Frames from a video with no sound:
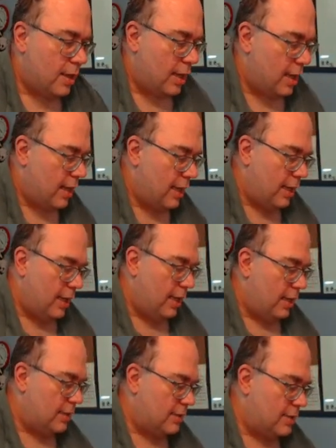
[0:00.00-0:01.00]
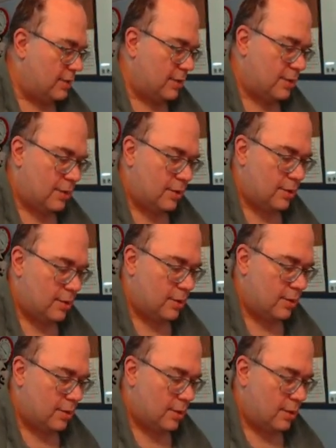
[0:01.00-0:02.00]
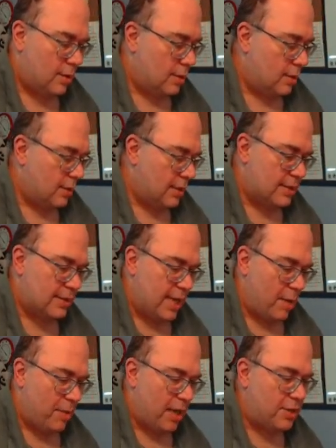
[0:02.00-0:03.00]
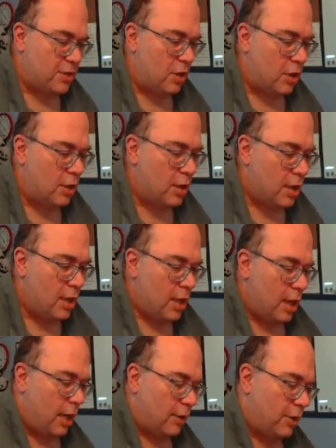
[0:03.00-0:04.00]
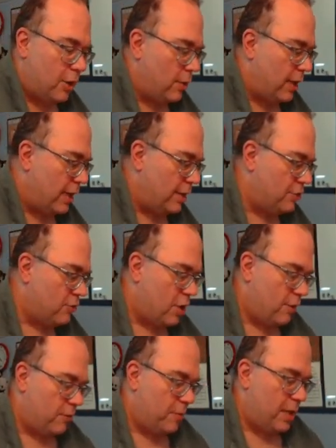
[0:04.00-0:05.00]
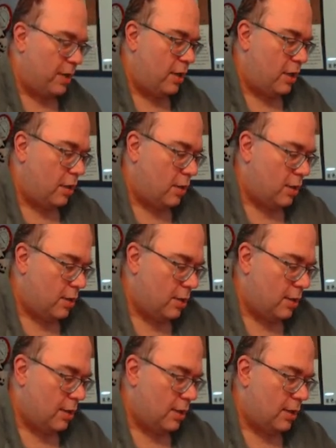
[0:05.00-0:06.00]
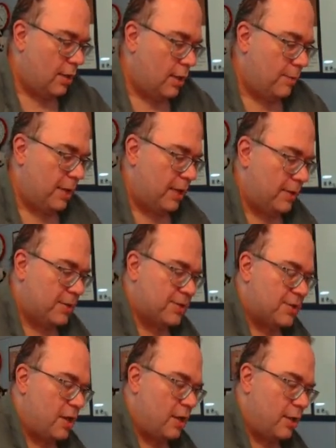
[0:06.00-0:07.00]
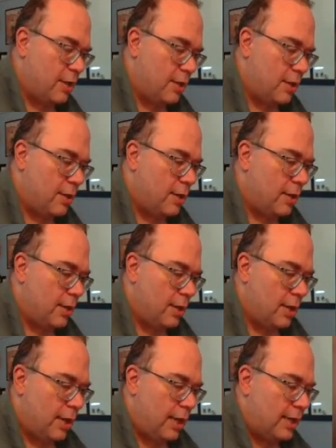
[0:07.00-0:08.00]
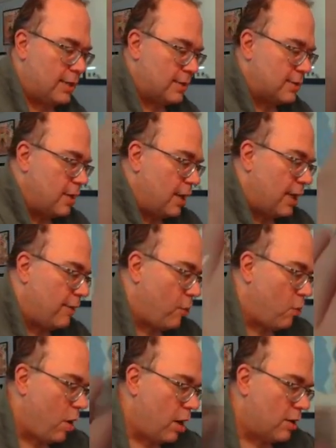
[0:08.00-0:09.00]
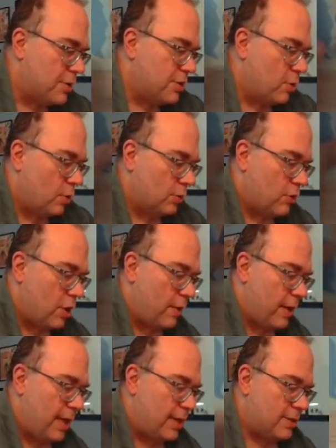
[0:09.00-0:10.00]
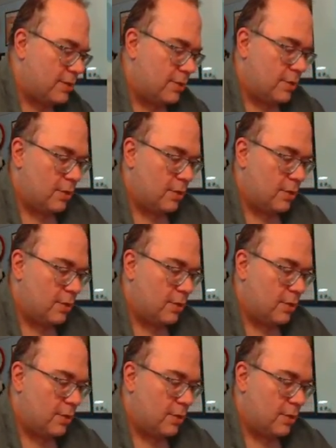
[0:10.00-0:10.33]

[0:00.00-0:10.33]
Uh, it, this is now my turn. I'm going to go ahead and draw from here. I'm getting the sun. It does not have a water, so we'll draw that.